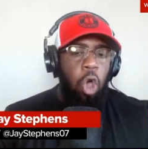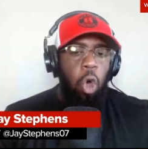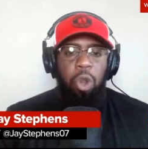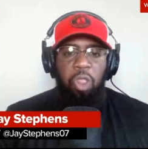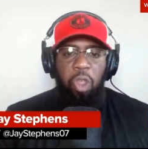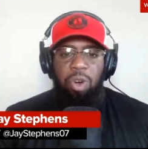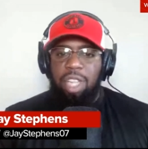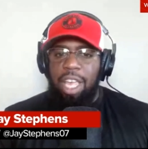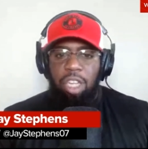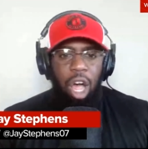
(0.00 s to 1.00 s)
On
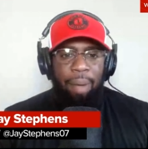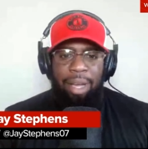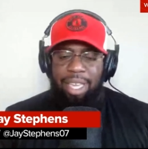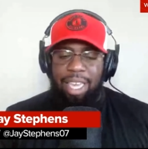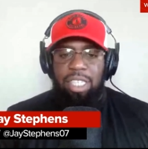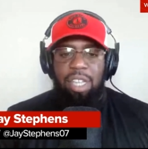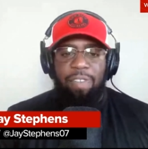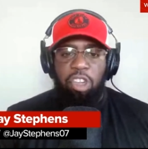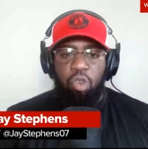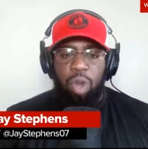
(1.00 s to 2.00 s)
Thursday, it's all about keys to
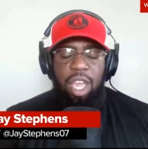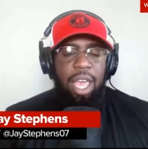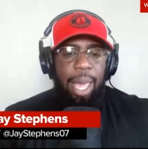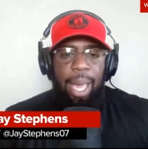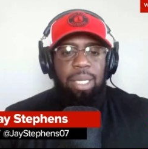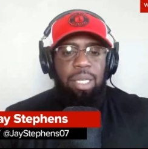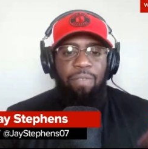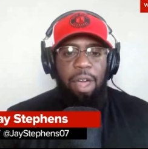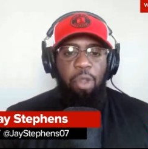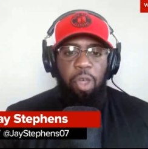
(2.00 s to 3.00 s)
victory and some
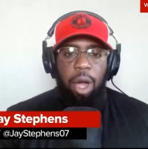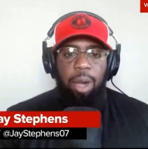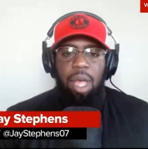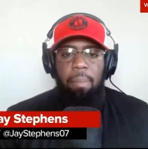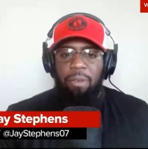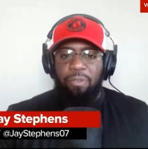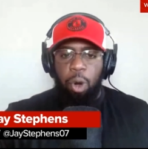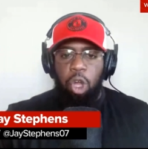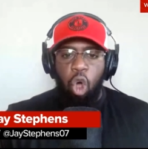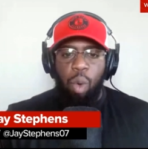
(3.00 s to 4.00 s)
final thoughts
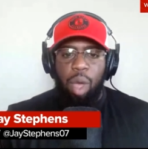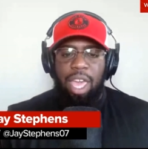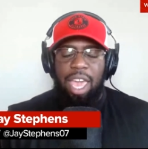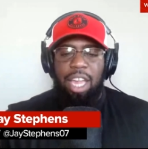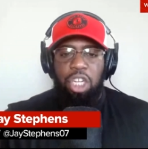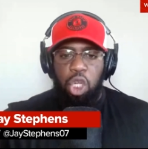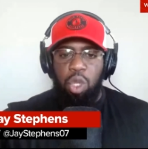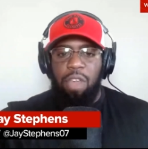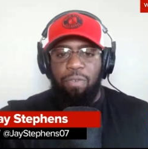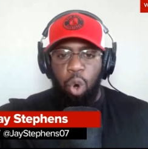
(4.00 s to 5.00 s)
before going into
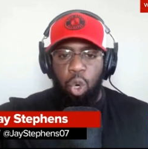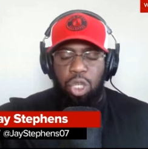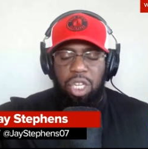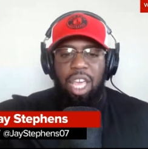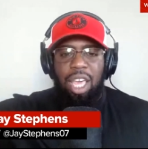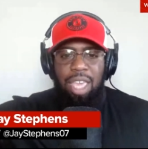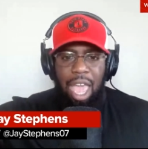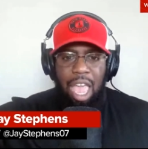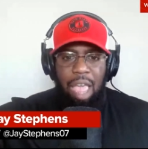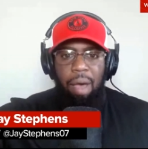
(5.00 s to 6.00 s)
the first
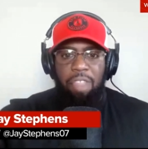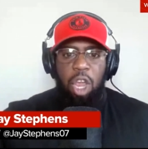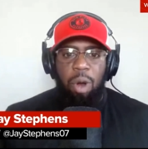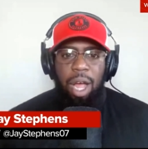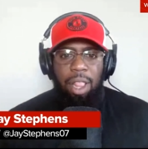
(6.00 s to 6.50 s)
game of the year.